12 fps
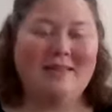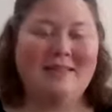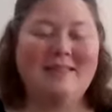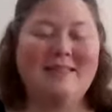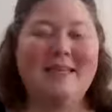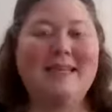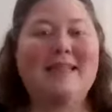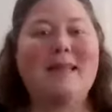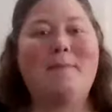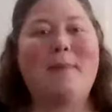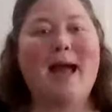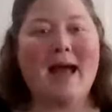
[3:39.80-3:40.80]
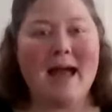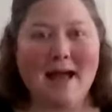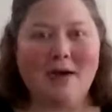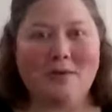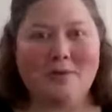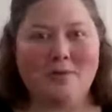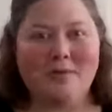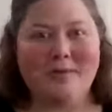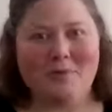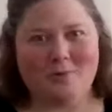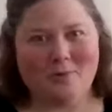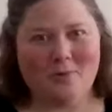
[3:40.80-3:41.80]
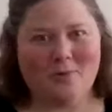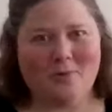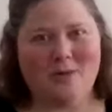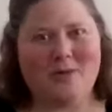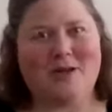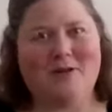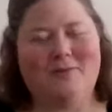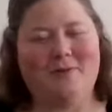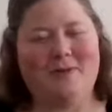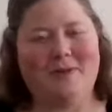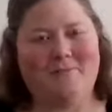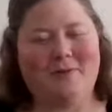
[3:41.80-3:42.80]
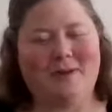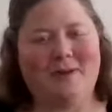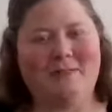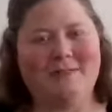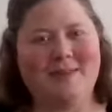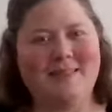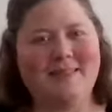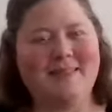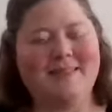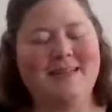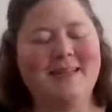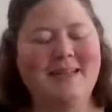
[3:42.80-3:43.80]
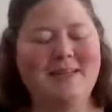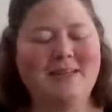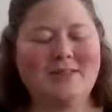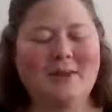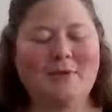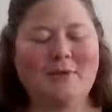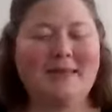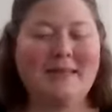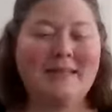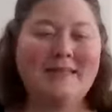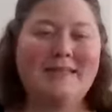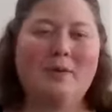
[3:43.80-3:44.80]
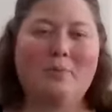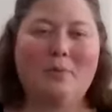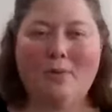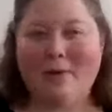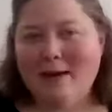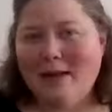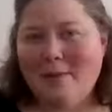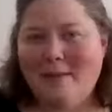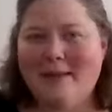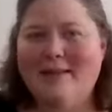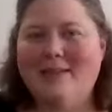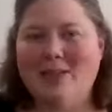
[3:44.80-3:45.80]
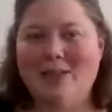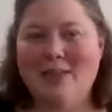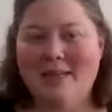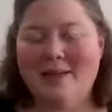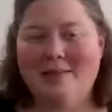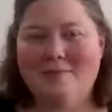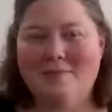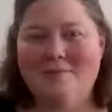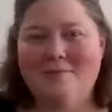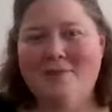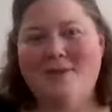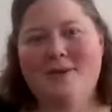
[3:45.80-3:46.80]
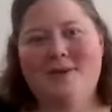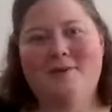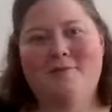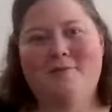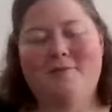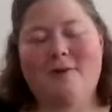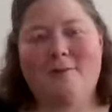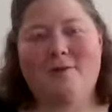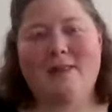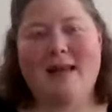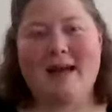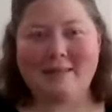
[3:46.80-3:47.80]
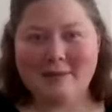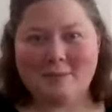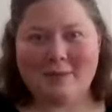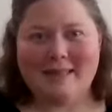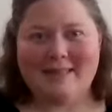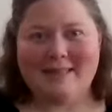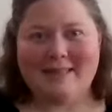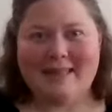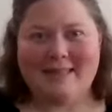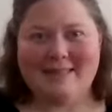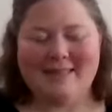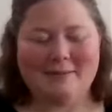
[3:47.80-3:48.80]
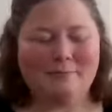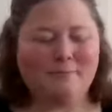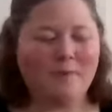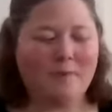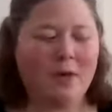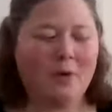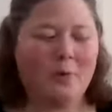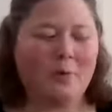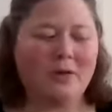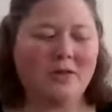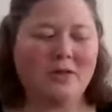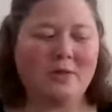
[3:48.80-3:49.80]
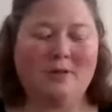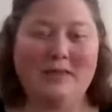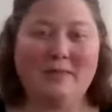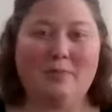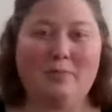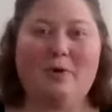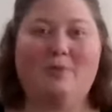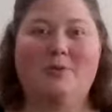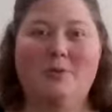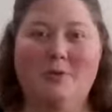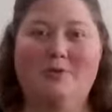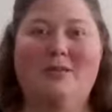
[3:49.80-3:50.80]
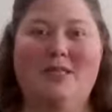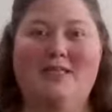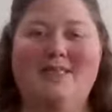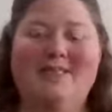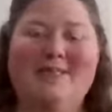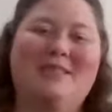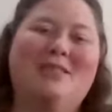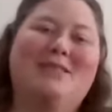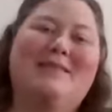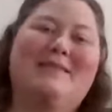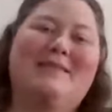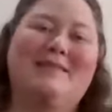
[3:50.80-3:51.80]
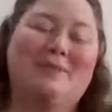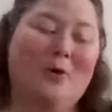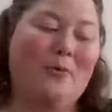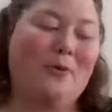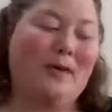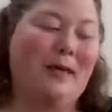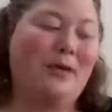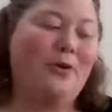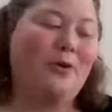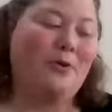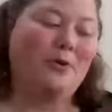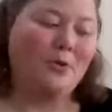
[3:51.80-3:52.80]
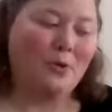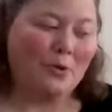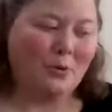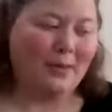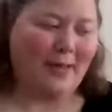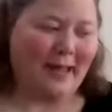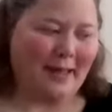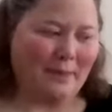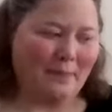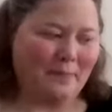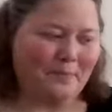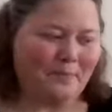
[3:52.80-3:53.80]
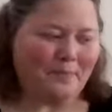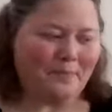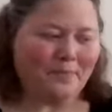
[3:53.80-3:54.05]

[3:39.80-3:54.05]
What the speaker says: to seek them out in order to offer them forgiveness. So this is a pretty big shift from last week's lesson, where someone is brought to Jesus. Jesus is going to them.